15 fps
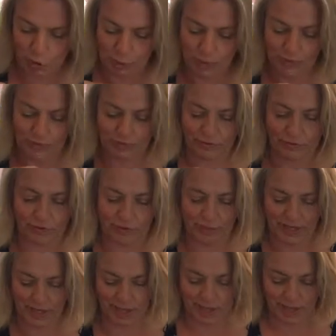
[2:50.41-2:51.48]
open it for
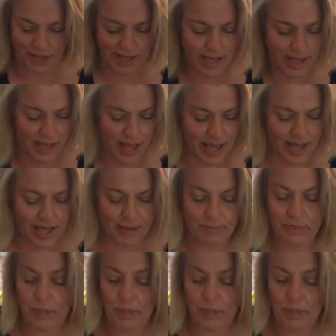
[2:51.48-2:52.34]
me.